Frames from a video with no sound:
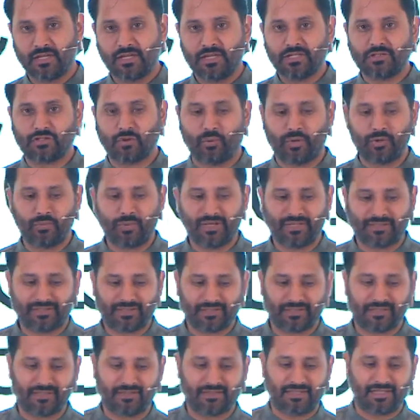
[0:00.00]
So when we
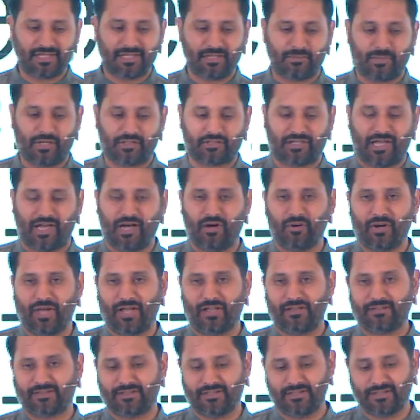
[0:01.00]
sit and think about how
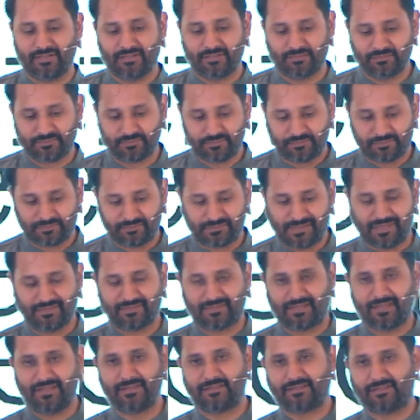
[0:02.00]
healthy is
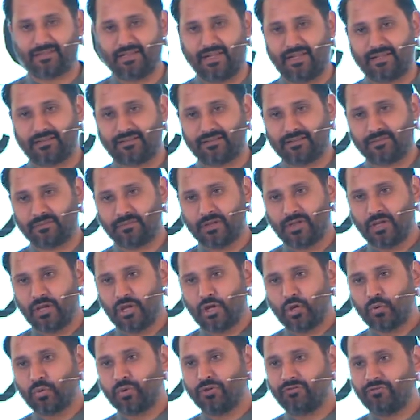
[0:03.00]
the internet,
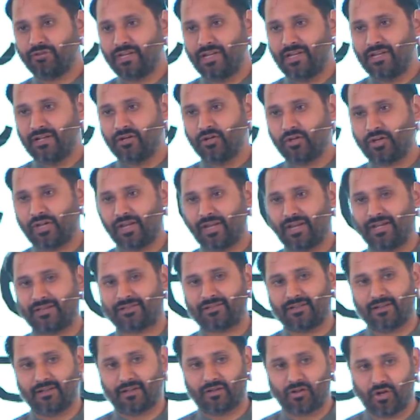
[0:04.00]
we're really looking
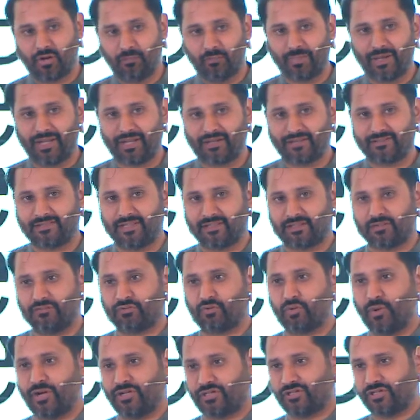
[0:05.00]
at a complex set
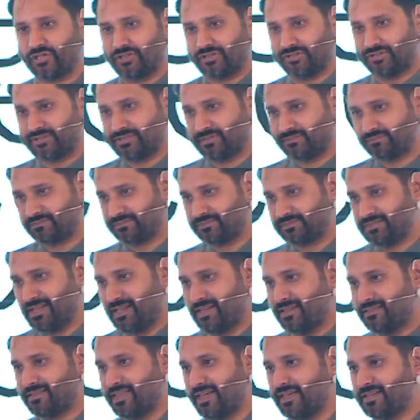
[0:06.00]
of questions.
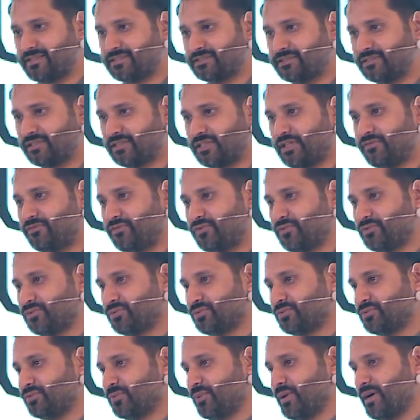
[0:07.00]
There isn't, if
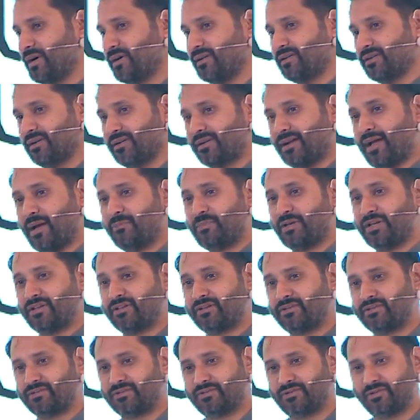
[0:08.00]
you were
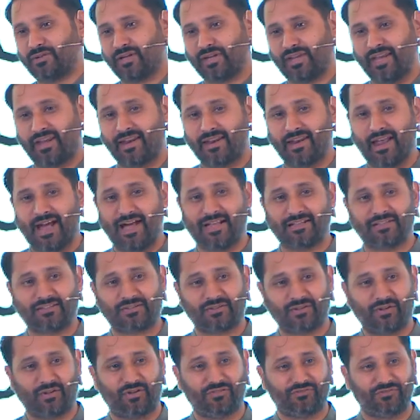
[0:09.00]
coming to get an
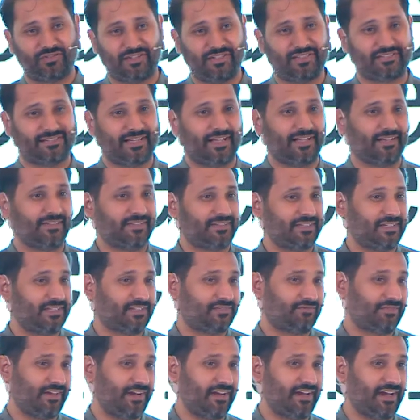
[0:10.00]
answer of it's healthy, it's
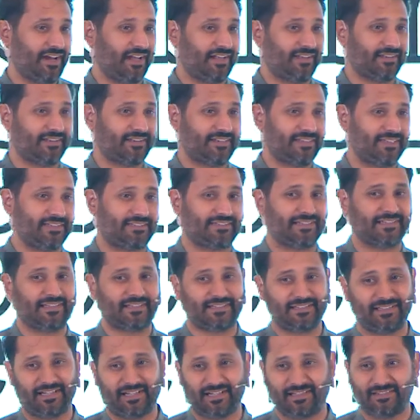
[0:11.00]
very healthy, it's a
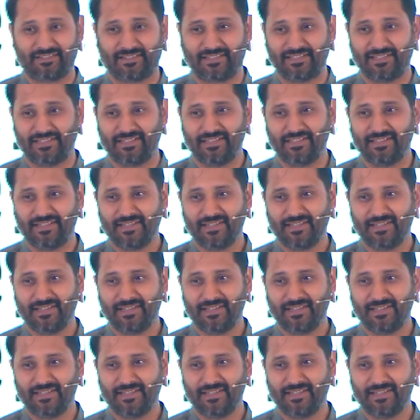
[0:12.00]
little healthy,